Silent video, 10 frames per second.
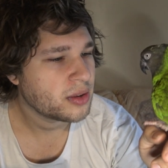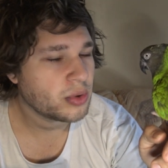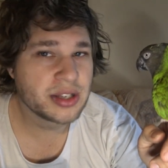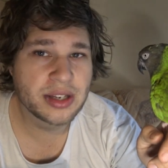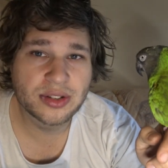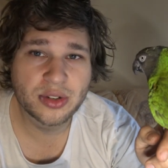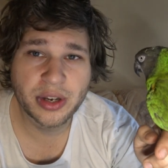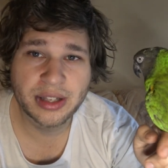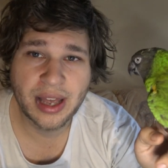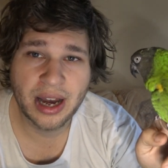What he is
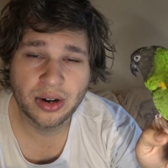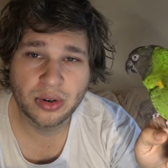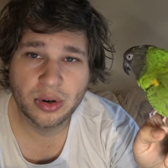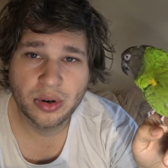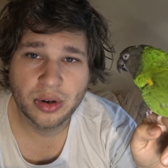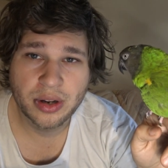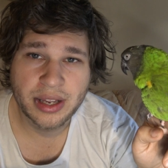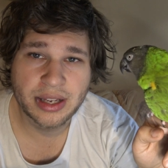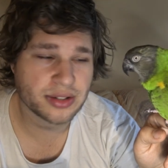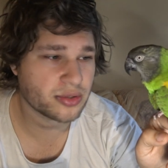doing now,
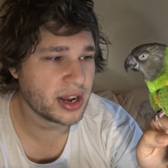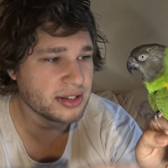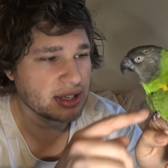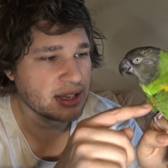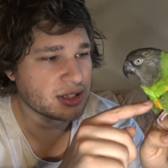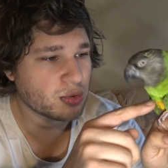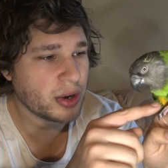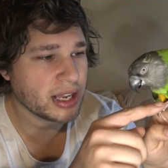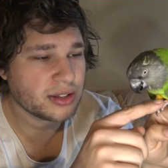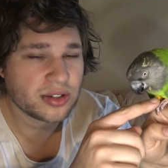he is raising his
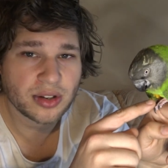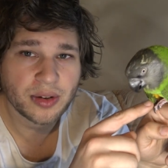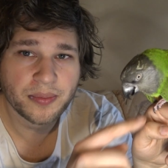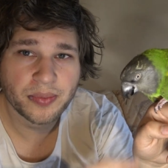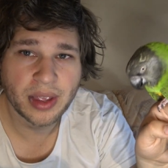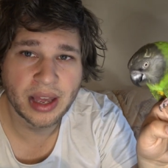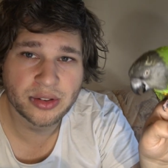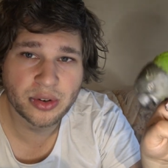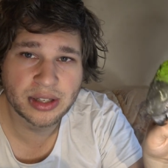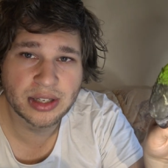wings
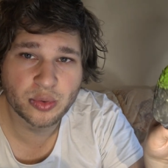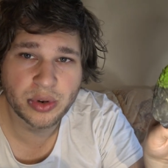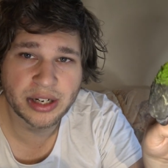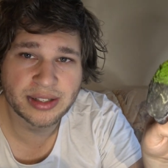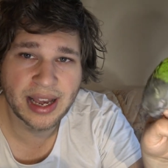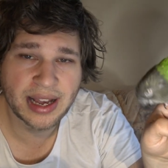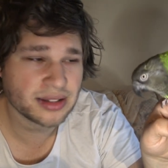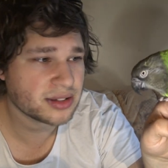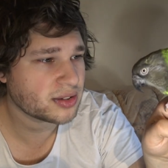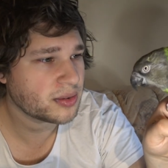and doing this weird
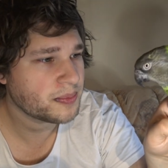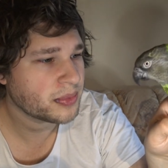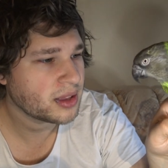dance.